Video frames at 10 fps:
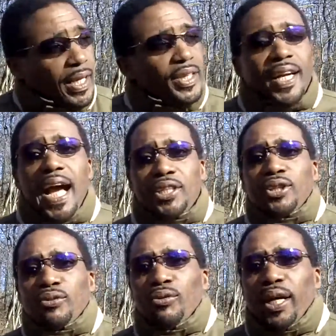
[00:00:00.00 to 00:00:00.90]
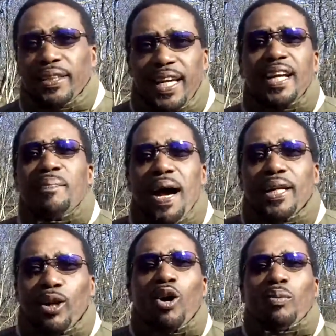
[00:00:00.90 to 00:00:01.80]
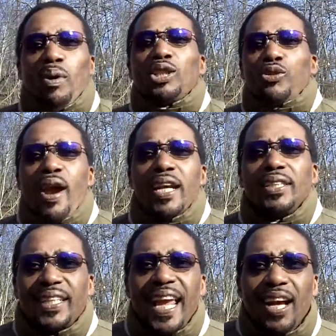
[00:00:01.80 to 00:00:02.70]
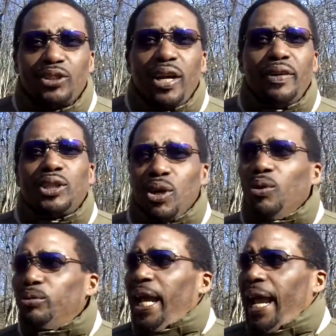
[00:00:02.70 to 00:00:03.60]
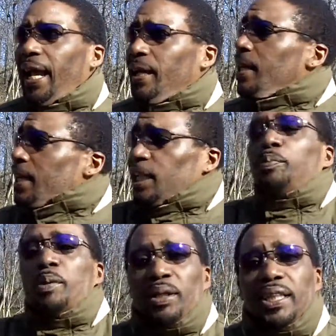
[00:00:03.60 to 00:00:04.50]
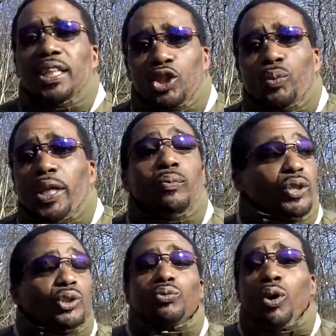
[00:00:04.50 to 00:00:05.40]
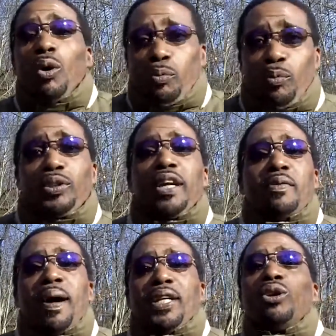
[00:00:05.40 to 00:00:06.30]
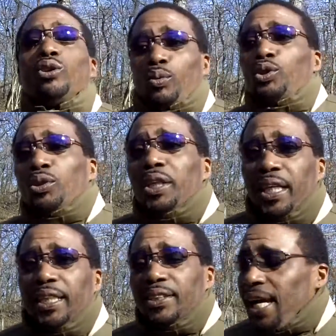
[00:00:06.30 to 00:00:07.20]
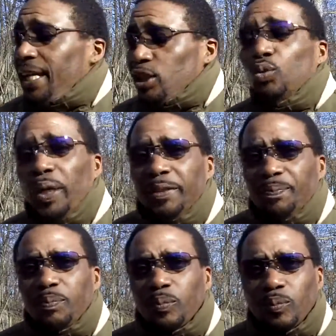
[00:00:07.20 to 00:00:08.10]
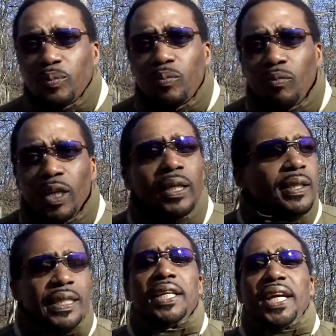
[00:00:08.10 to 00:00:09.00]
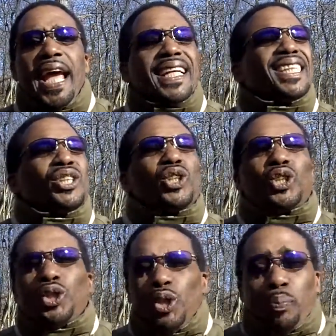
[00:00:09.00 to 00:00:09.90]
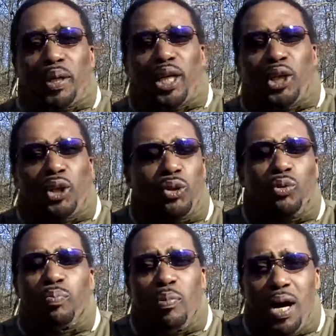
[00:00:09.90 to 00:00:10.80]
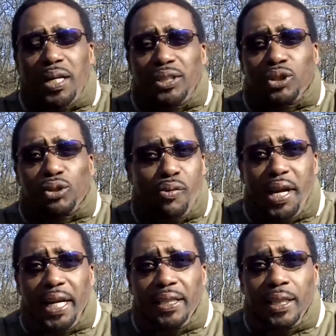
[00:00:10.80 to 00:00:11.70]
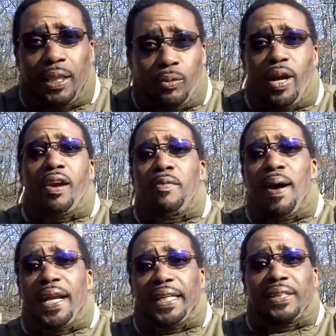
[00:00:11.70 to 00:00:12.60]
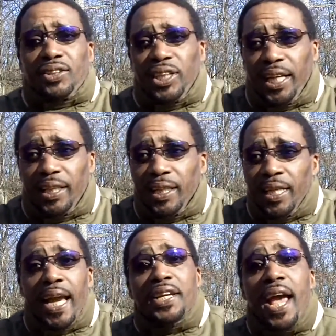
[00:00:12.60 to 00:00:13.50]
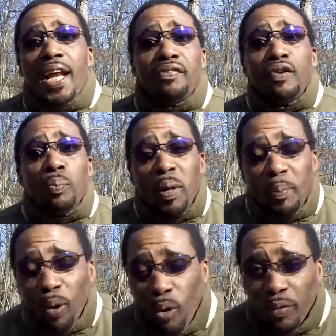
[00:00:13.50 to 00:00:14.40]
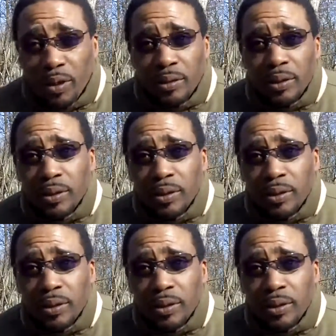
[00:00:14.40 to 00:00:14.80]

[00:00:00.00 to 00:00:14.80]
And you got your crew there. Think about it. On a much grander scale, Jerry Jones had his people in his suite, which everybody knows what you can get inside the suite. Then you had this stupidly humongous screen where everybody can see it, and you had a few people over,